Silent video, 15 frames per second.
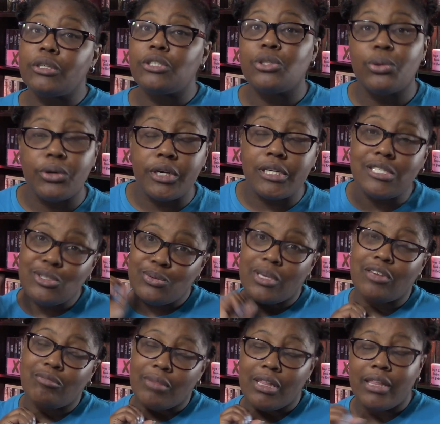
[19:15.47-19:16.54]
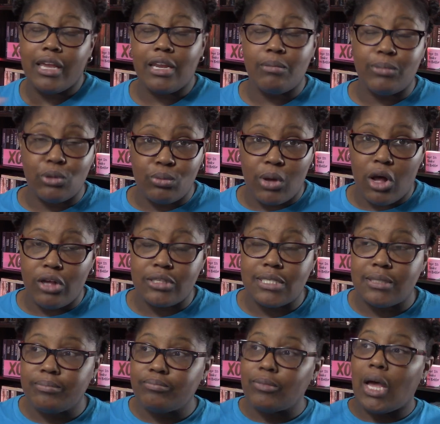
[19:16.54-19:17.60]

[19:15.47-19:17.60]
stories to give me Lady Blue Balls.